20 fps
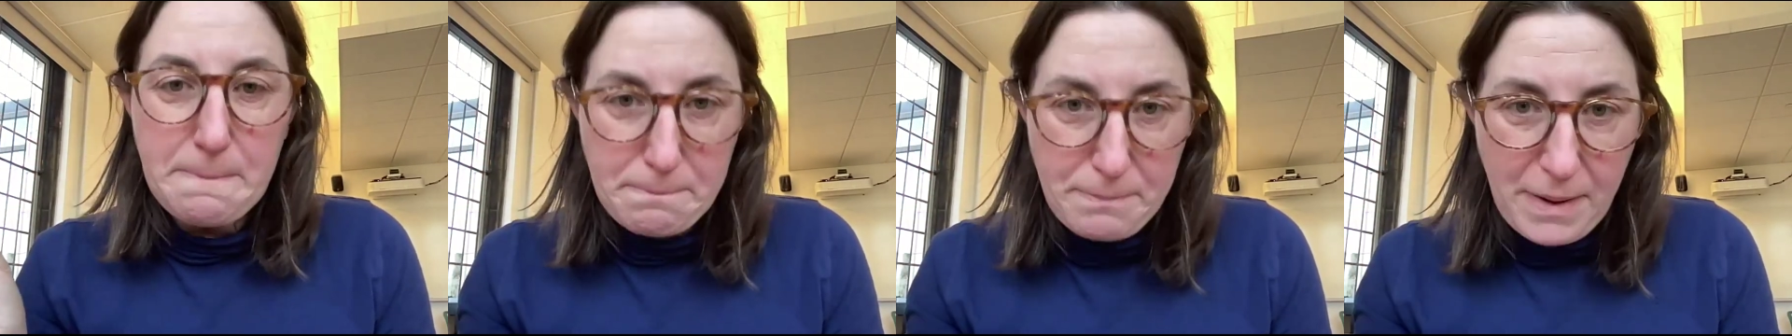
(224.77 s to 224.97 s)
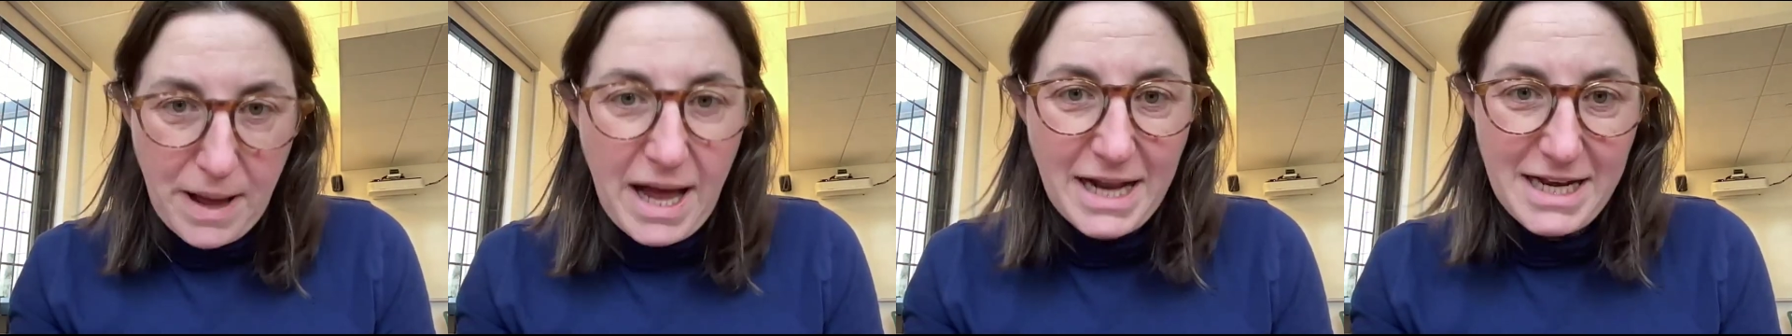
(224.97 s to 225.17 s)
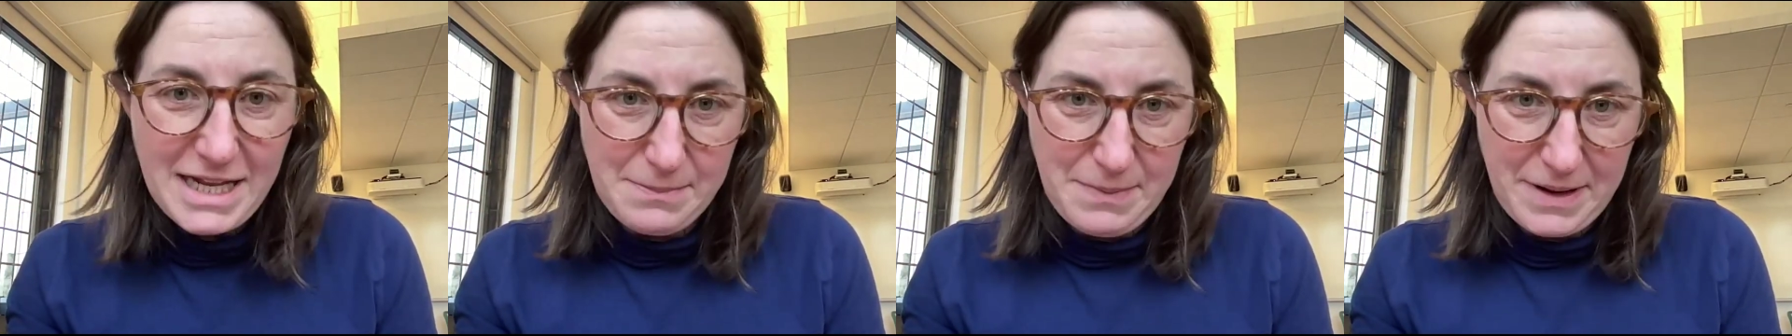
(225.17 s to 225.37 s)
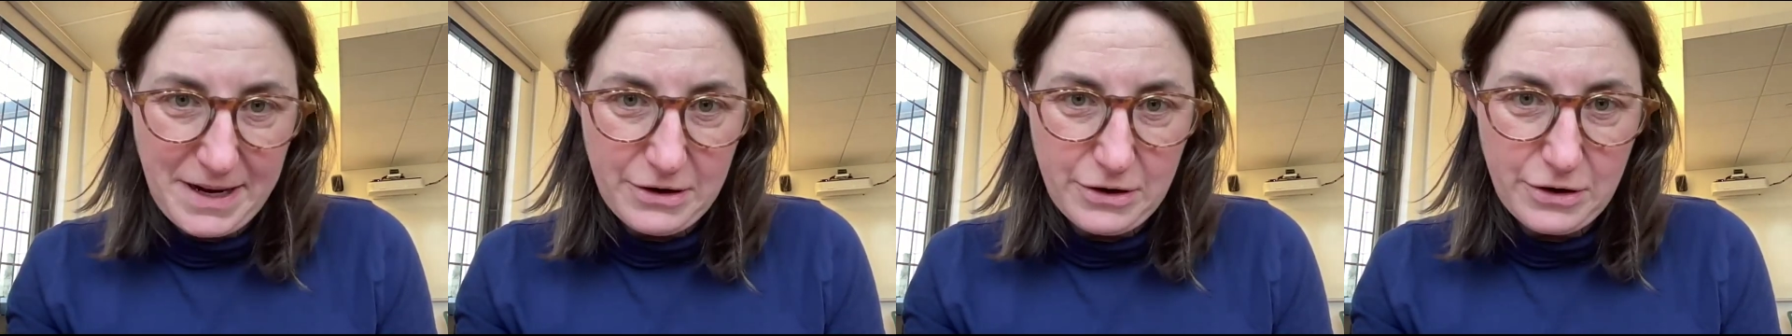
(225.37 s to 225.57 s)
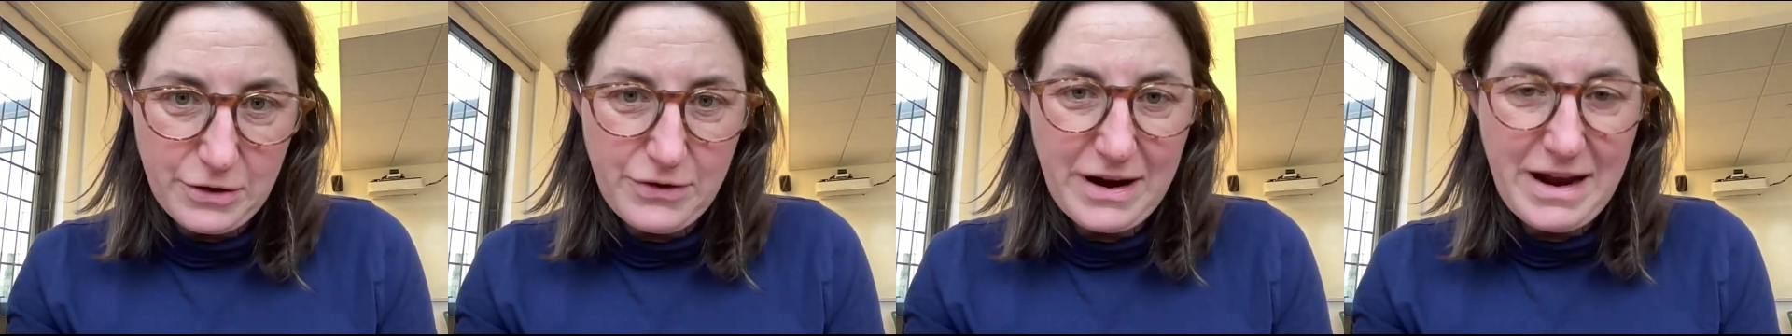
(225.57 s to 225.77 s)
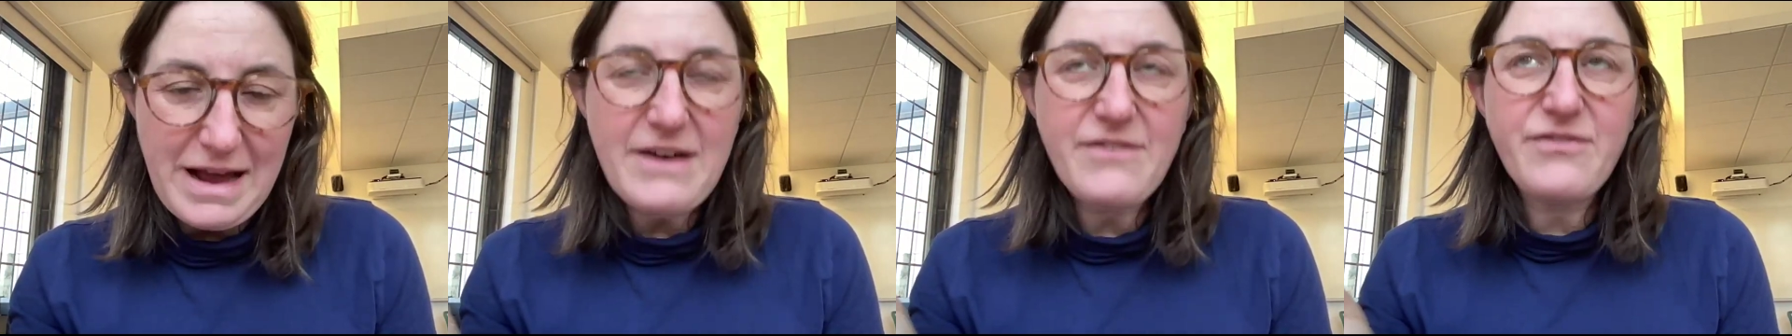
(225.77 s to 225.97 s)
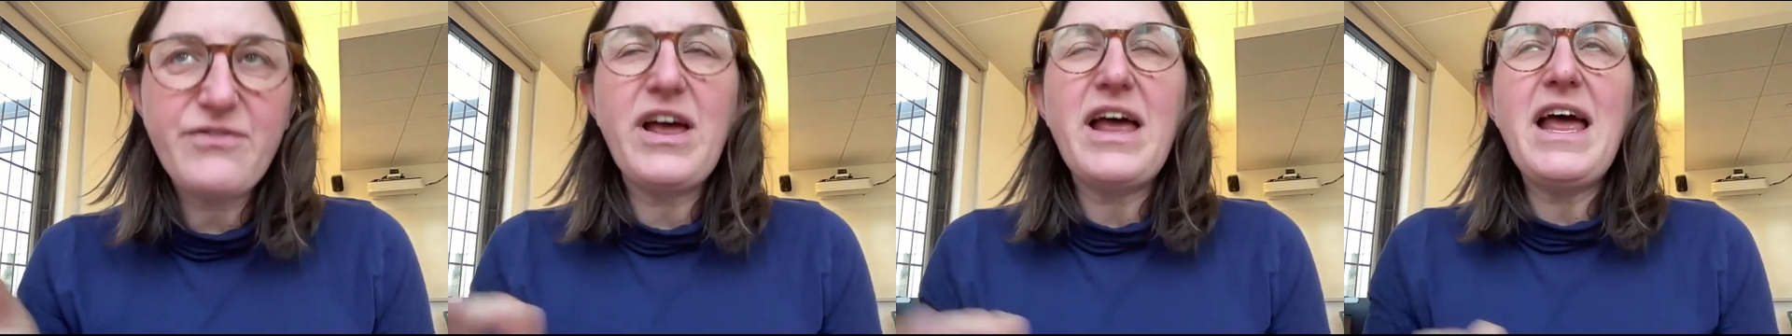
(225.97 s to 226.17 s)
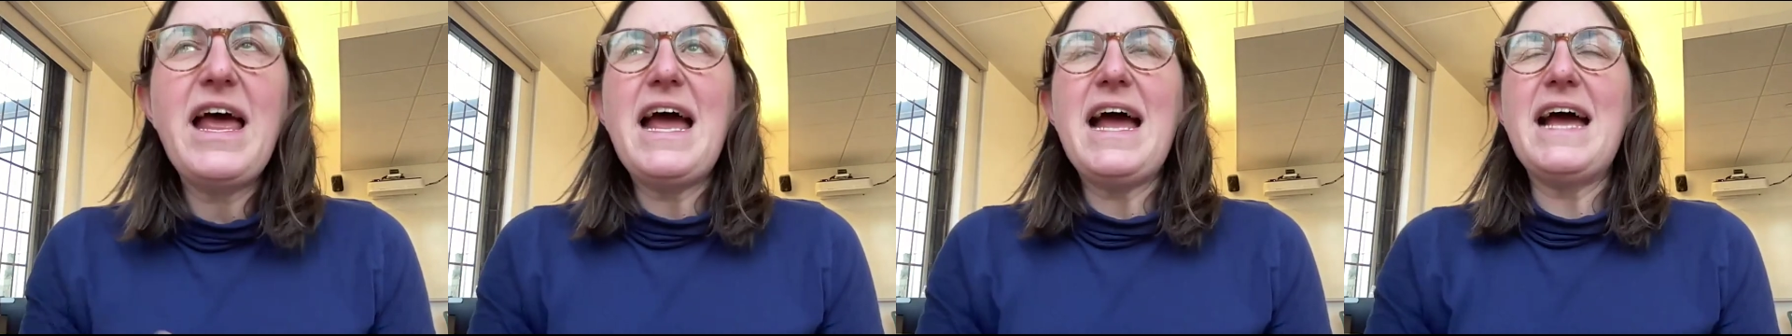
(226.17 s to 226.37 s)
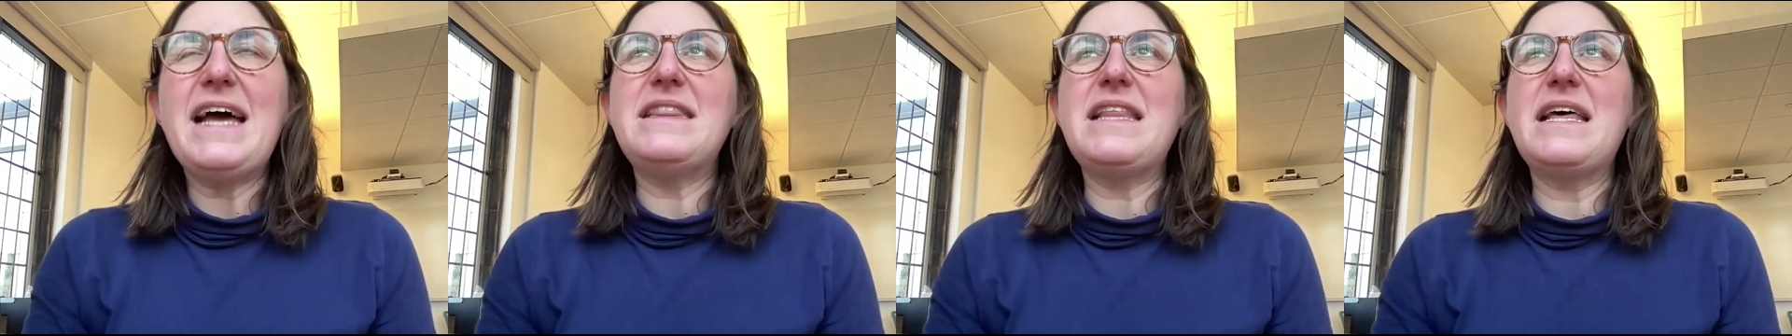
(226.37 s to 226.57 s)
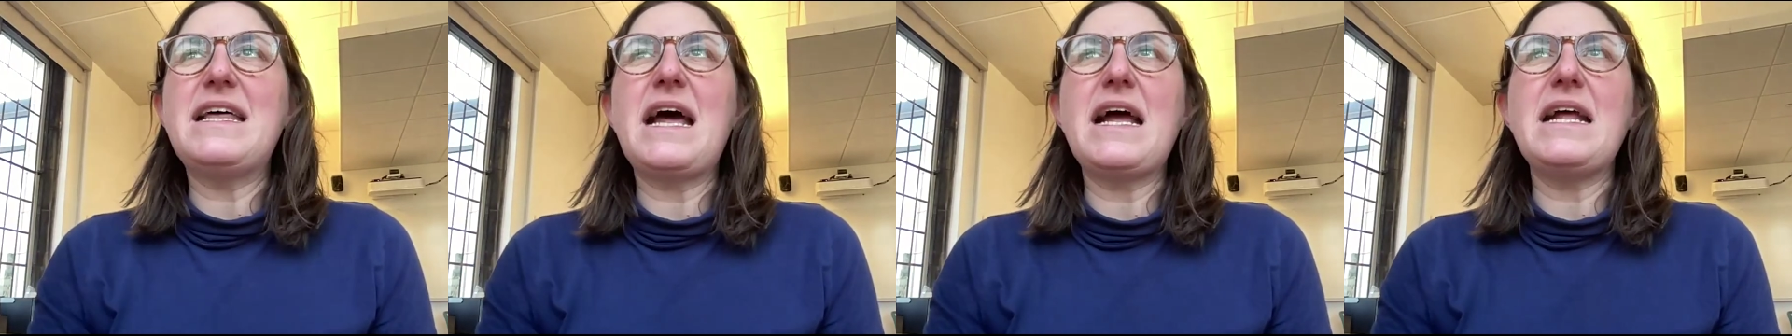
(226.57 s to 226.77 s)
body paragraph.
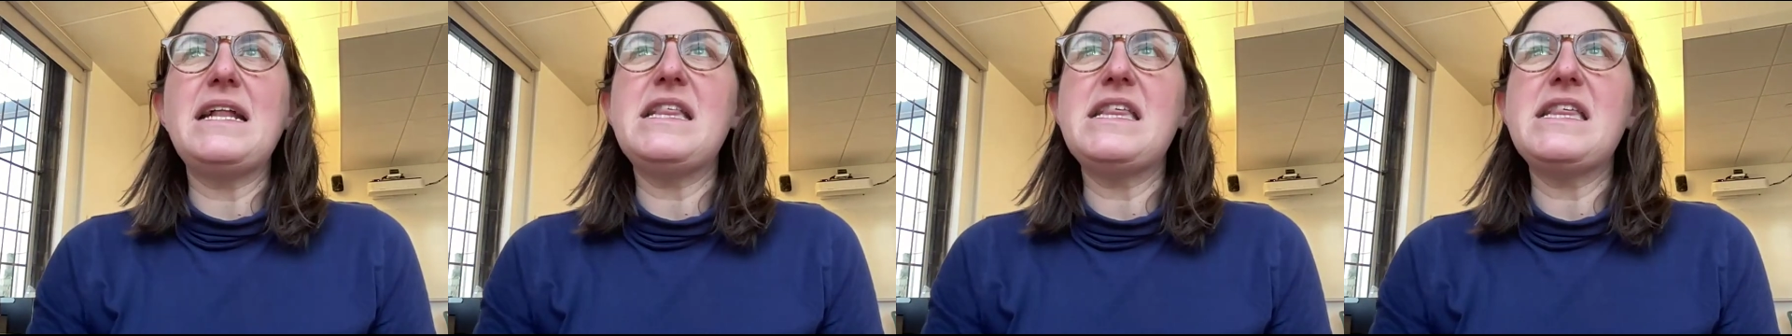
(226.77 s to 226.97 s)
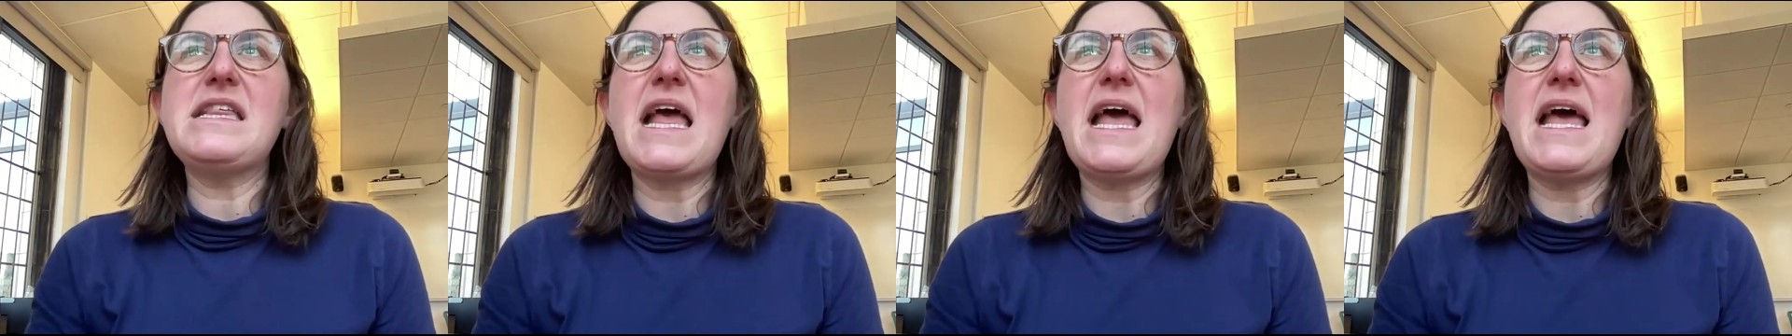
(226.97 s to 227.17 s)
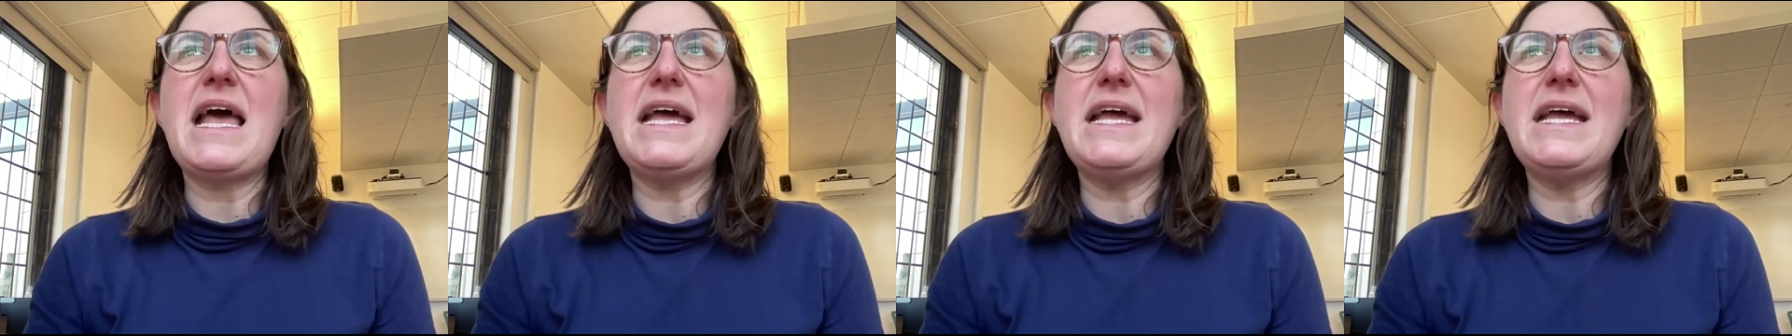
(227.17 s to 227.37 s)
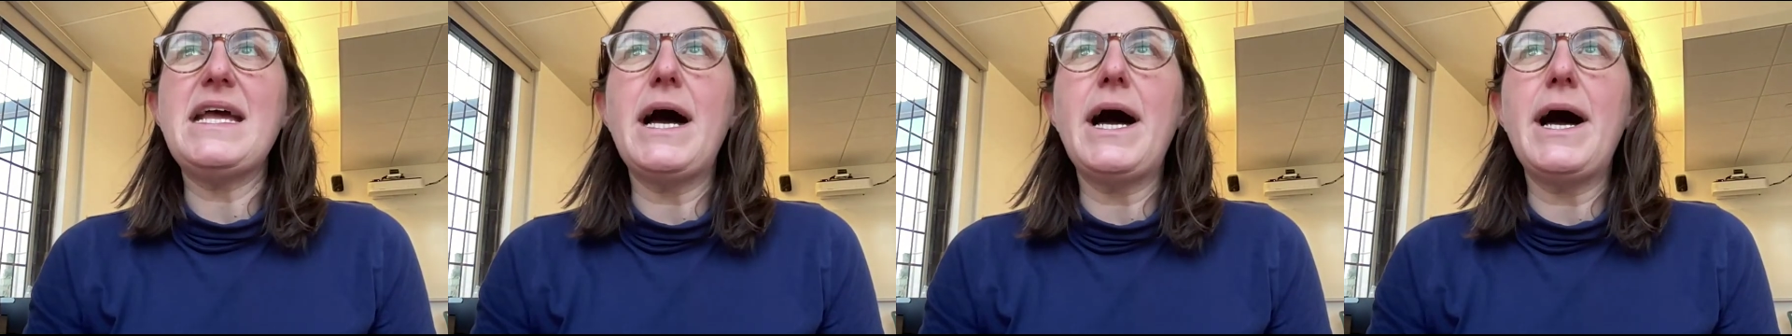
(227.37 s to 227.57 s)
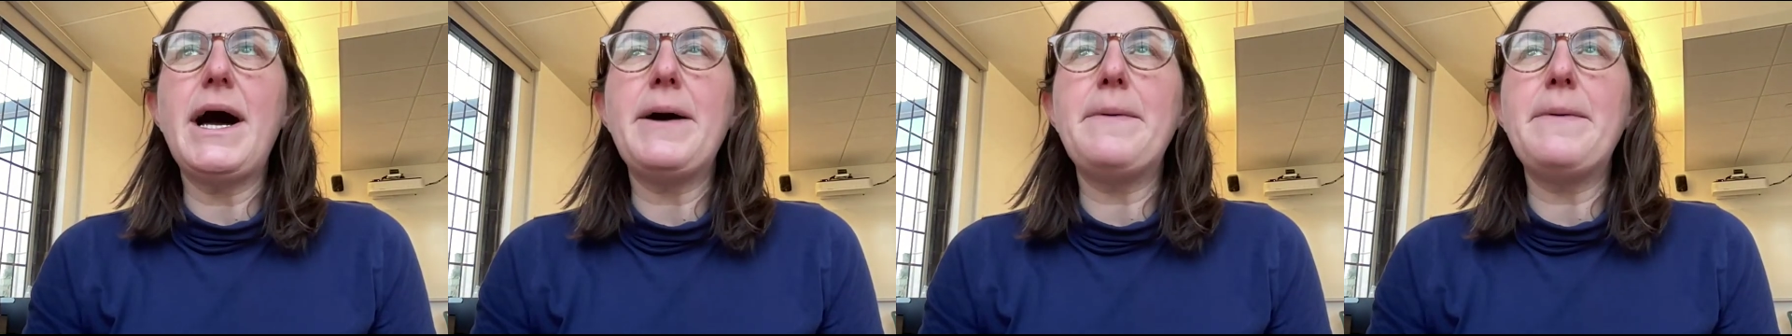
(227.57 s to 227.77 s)
And then I'd say,